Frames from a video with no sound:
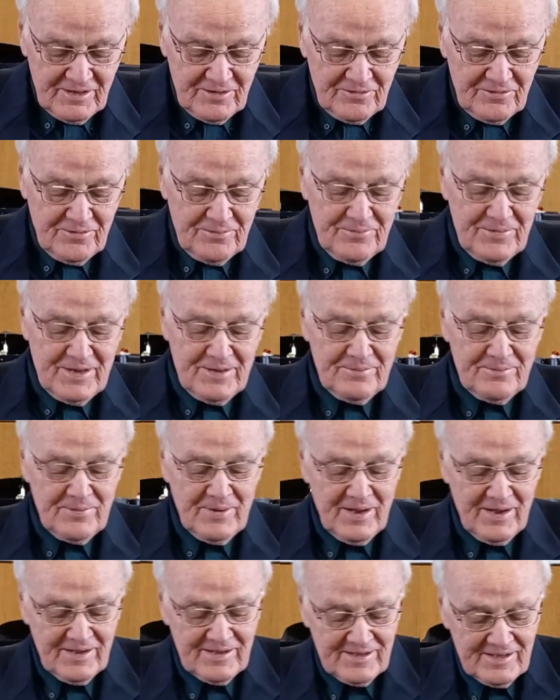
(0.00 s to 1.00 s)

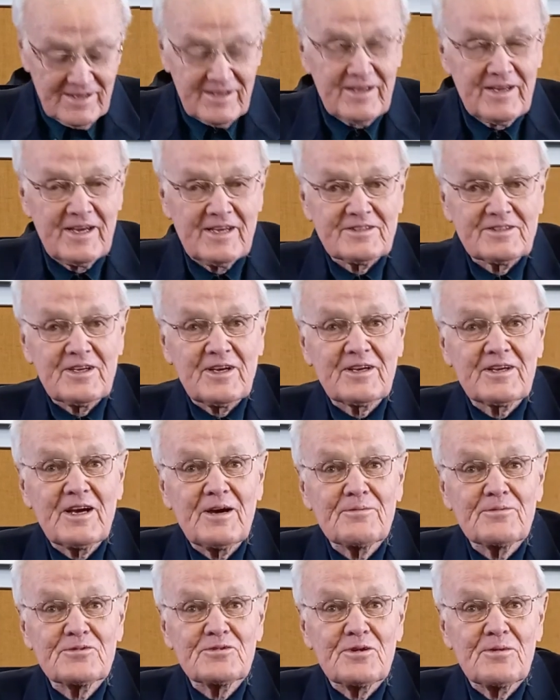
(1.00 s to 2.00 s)
Remember, as I
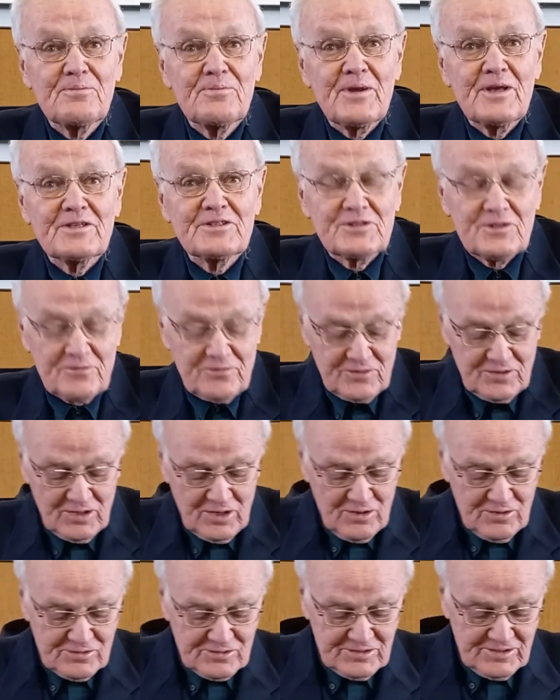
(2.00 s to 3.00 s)
come to a place of
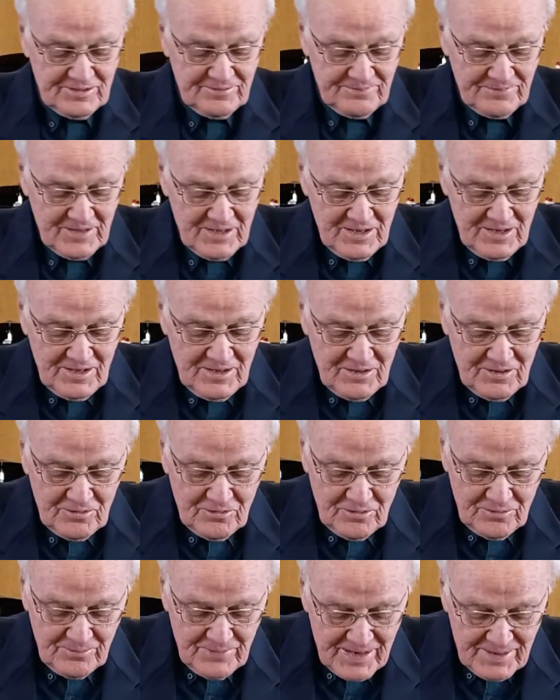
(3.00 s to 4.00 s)
closing,
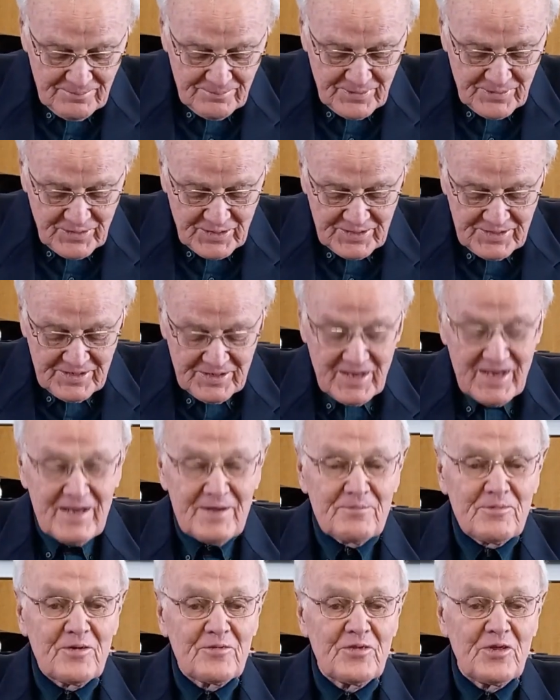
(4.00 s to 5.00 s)
remember the
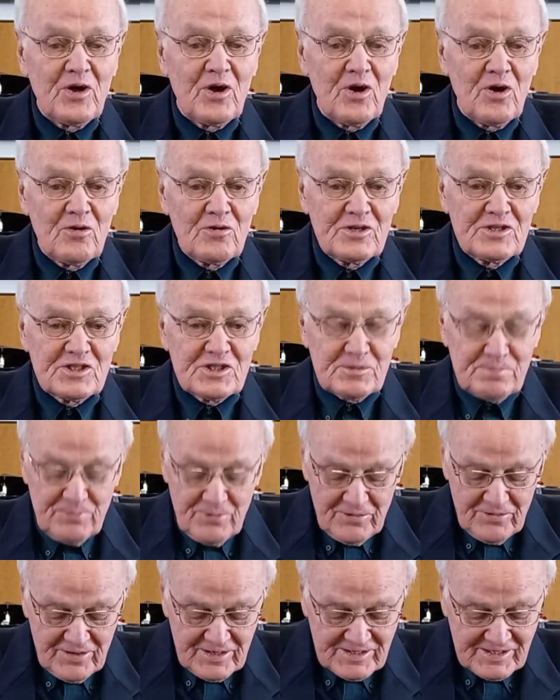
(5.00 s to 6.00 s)
name of the Holy
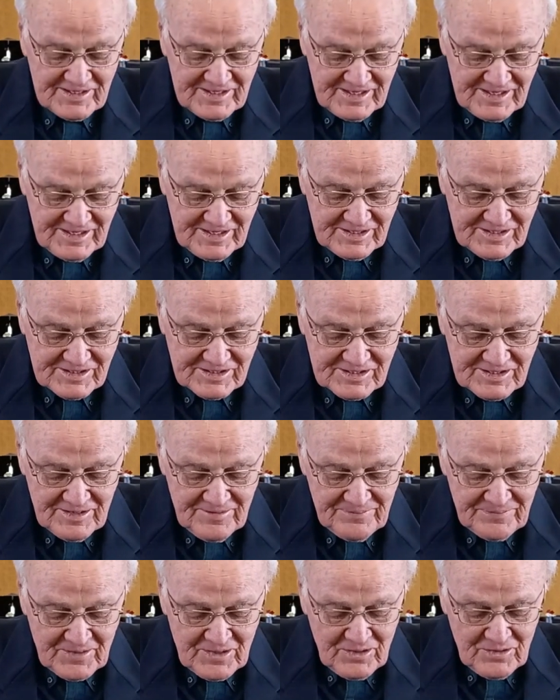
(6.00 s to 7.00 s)
Spirit is
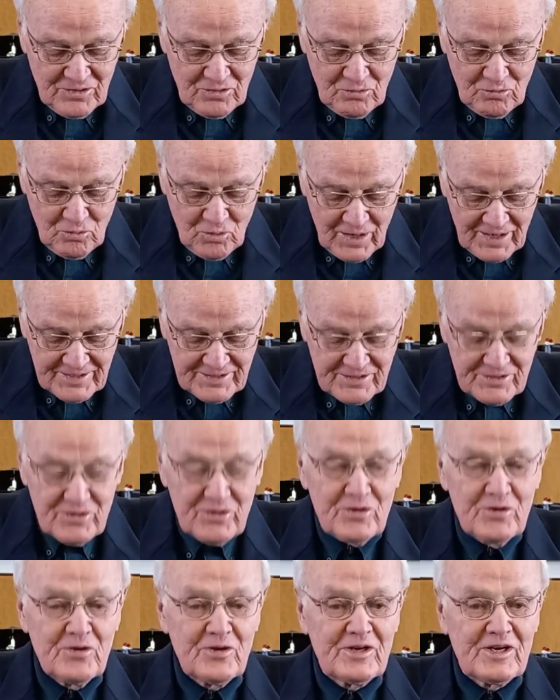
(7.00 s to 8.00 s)
the one
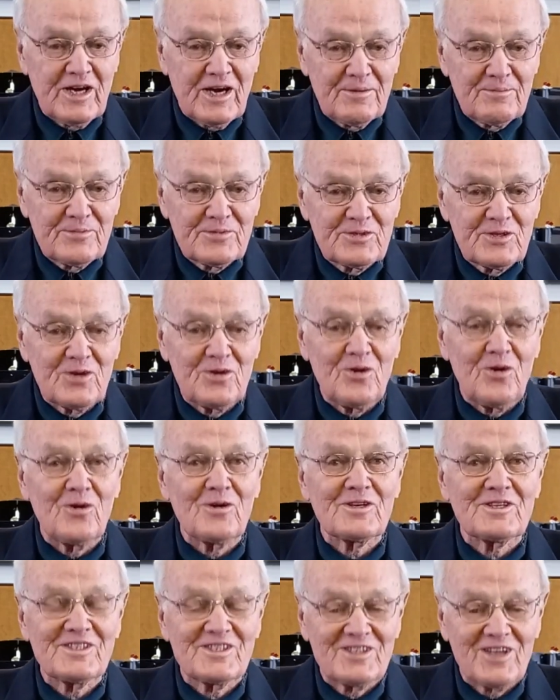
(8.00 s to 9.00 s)
who comes
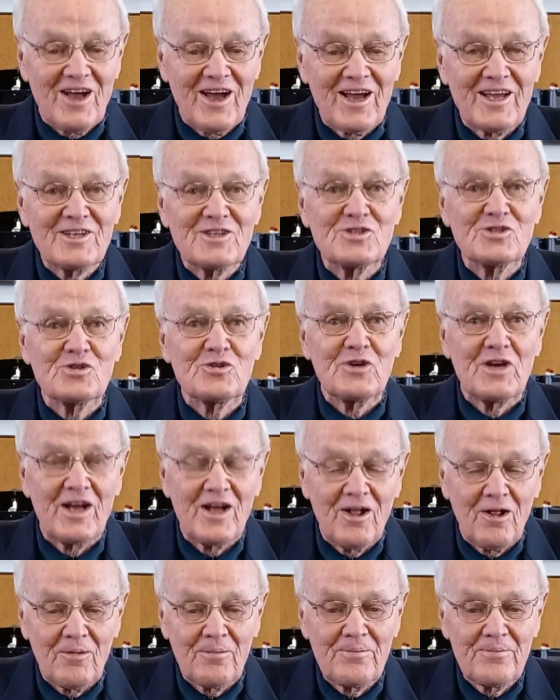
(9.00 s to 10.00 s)
alongside to
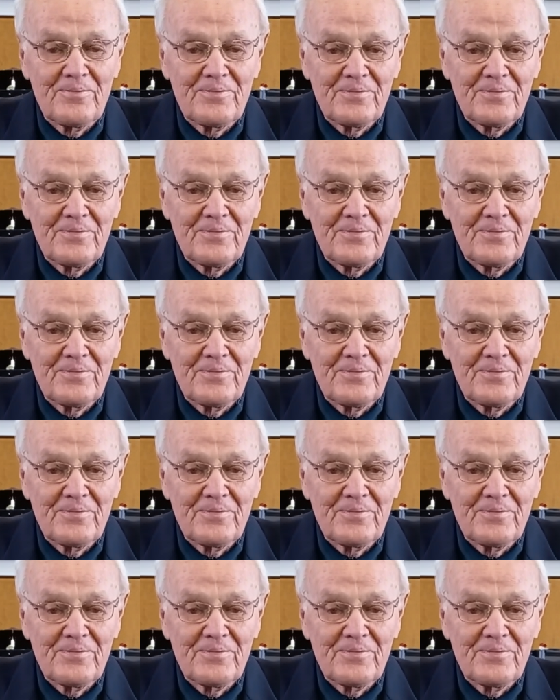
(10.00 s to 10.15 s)
help.